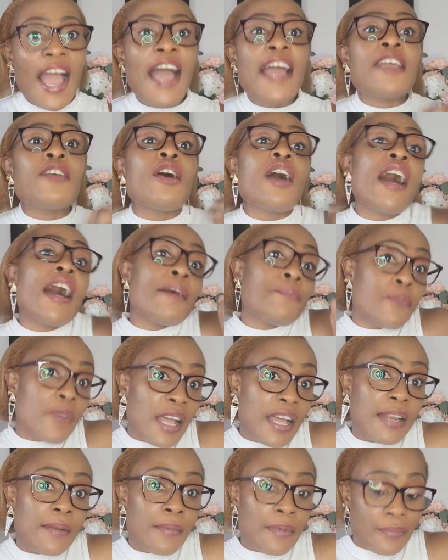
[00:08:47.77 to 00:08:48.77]

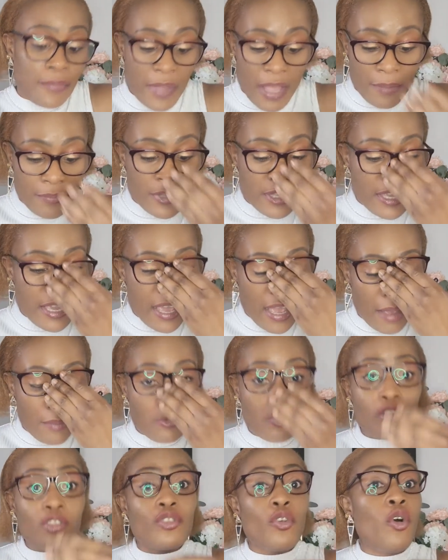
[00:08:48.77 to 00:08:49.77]
I'm here. I'm
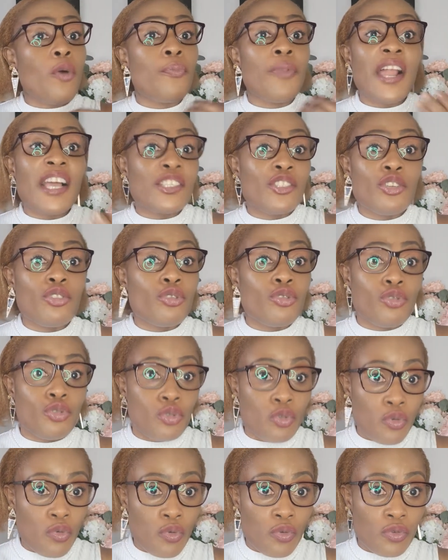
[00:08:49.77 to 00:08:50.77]
not obliging you to
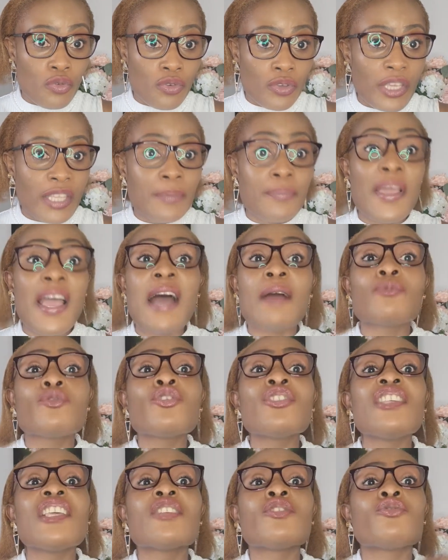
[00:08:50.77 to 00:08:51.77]
do it, but I'm
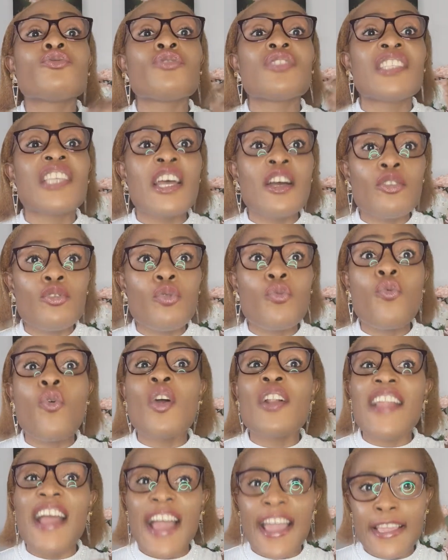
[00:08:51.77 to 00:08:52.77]
just here to tell you
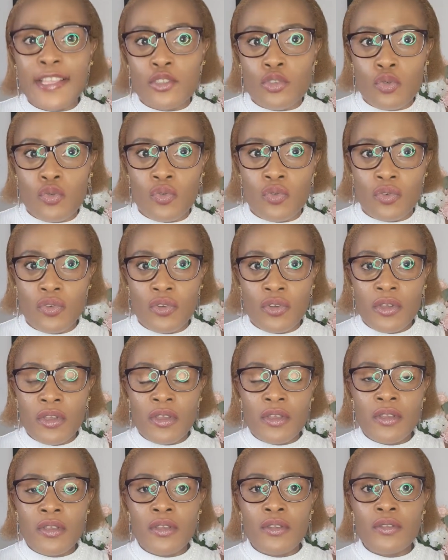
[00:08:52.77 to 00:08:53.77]
what I do
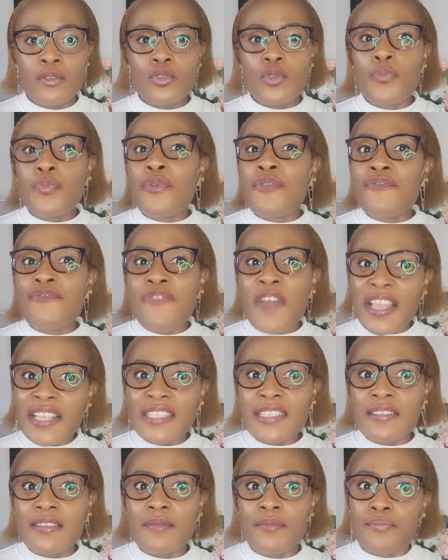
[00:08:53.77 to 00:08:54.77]
to
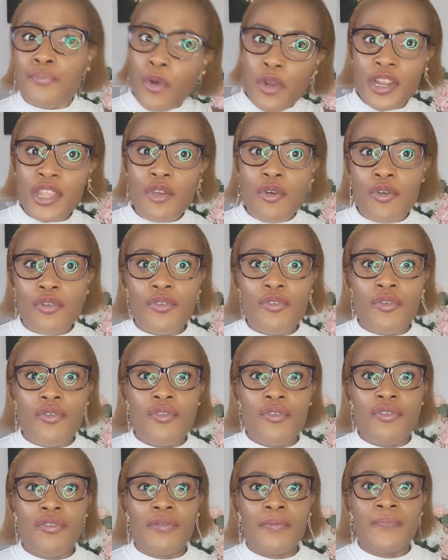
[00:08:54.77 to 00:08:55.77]
prevent body odor.
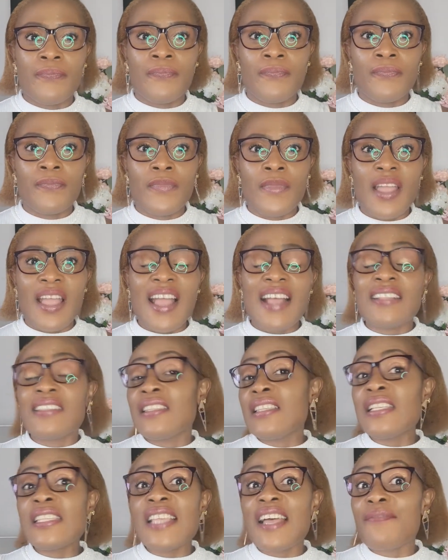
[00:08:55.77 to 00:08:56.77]
And
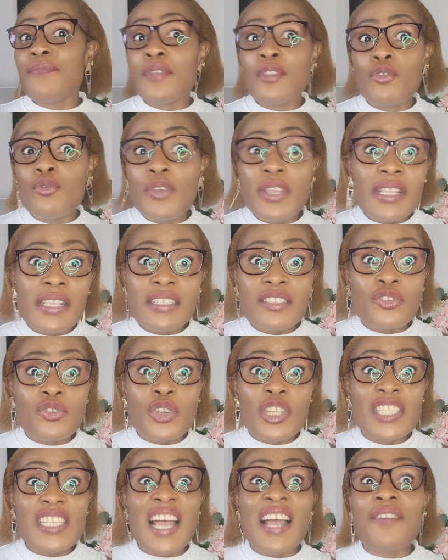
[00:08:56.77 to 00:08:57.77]
since I've been doing these
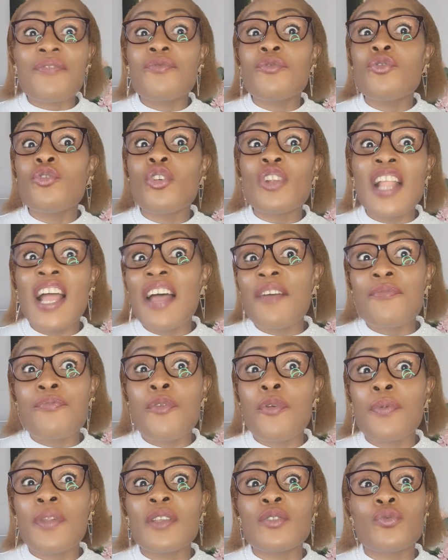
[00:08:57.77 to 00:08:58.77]
tricks, I've not had
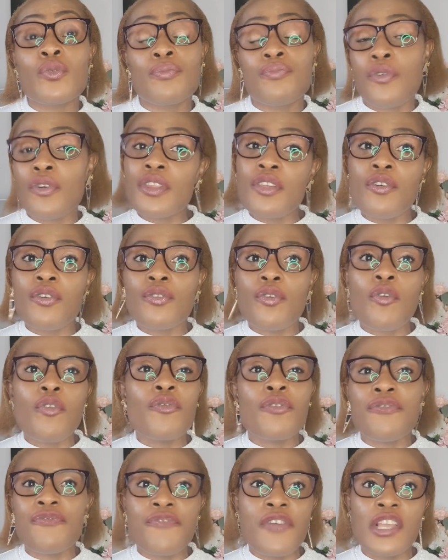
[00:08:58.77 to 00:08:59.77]
problems with body odor
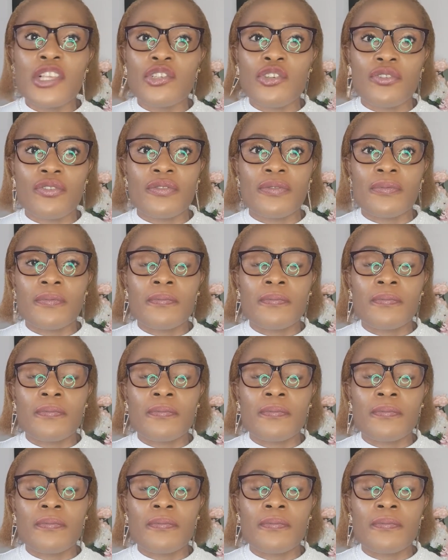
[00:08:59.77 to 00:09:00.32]
or infection.